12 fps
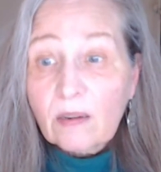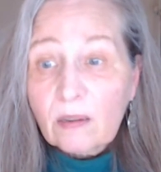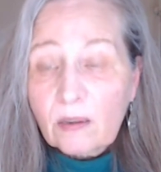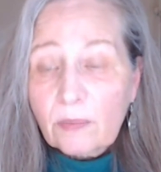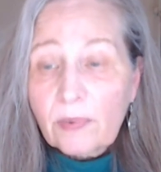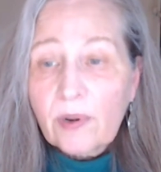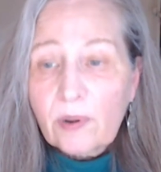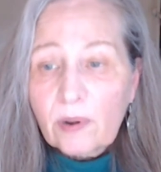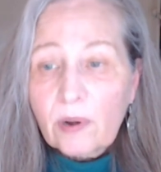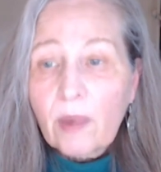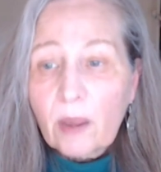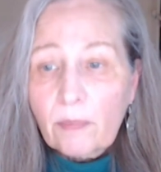They're pretty
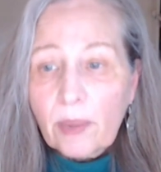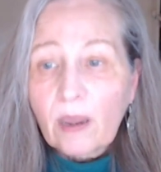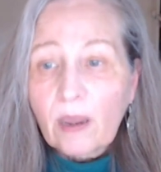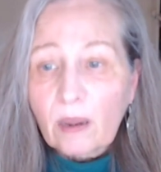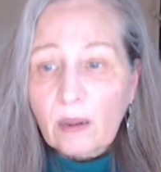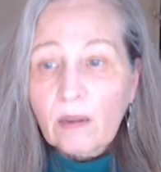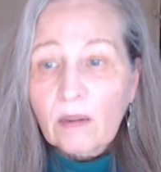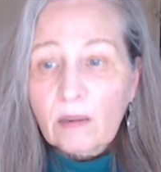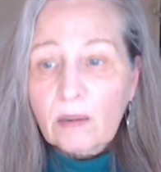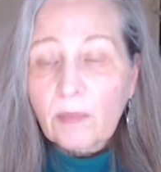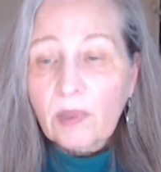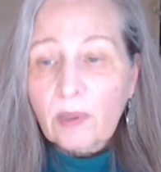good about paying
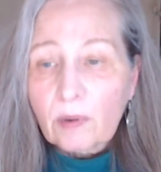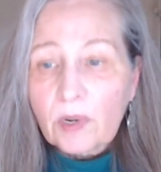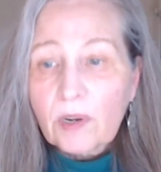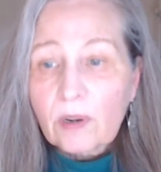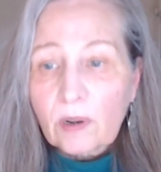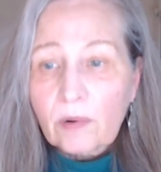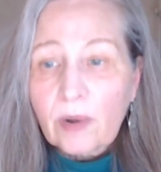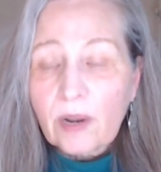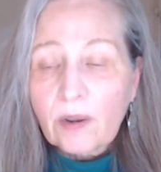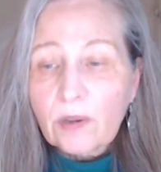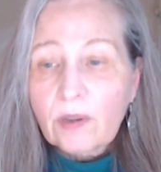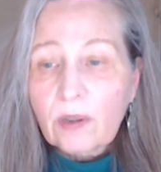some of the original
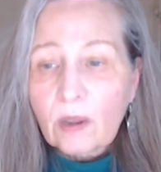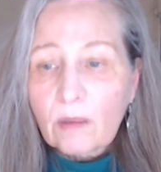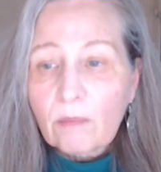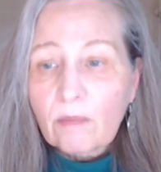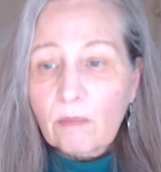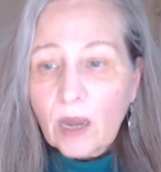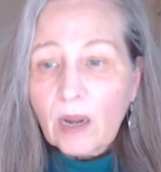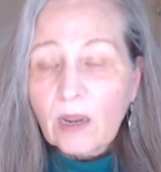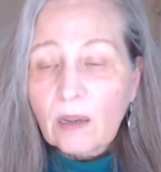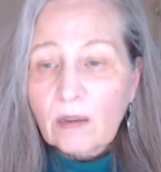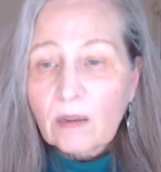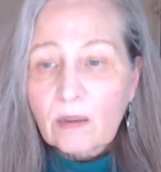creators
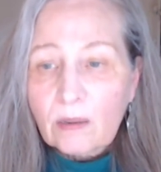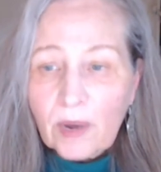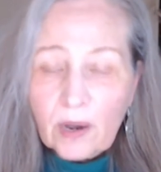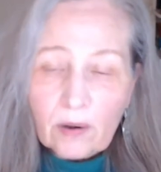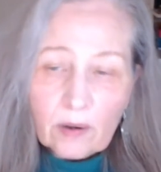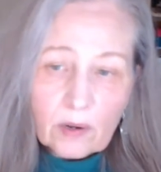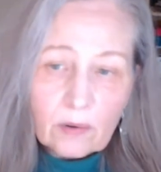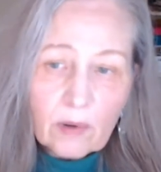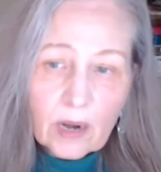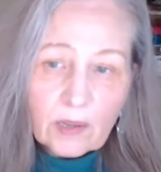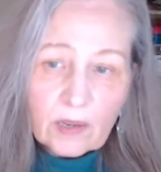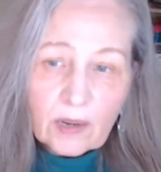money, some character rights